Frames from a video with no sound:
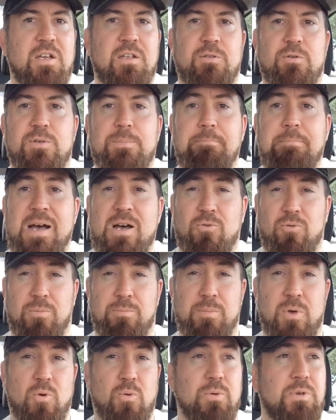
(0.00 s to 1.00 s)
There's
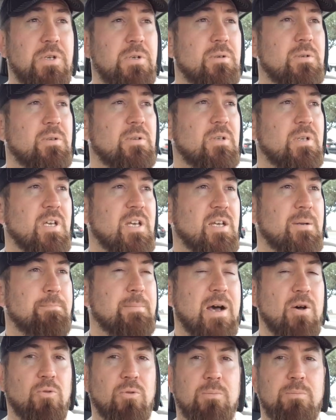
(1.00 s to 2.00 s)
mountain mode, and
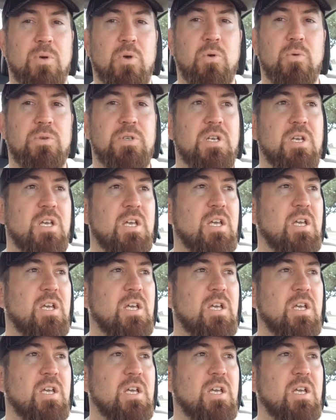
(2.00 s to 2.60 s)
mountain mode